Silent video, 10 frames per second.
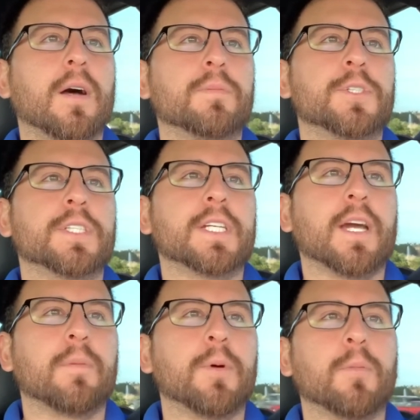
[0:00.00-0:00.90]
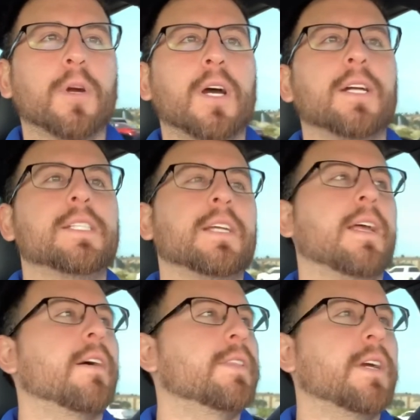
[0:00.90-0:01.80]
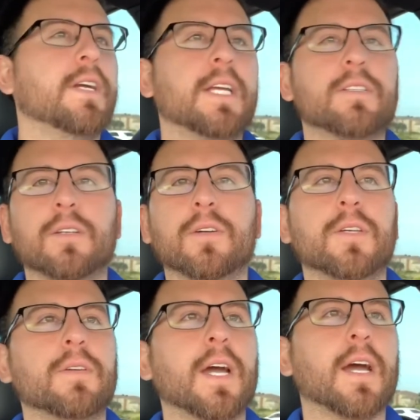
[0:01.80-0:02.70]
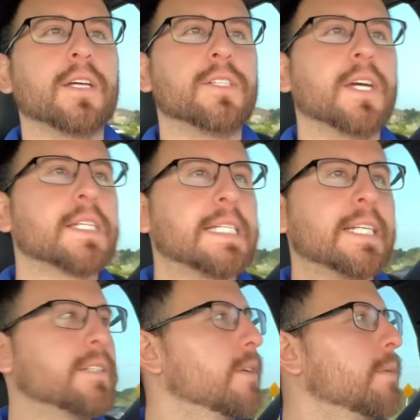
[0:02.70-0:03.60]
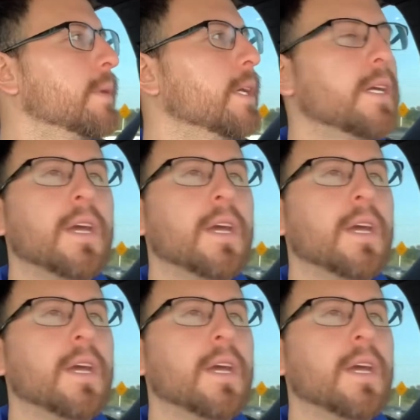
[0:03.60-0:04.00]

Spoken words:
just to kind of put more content out there, get to know you guys can get to know me.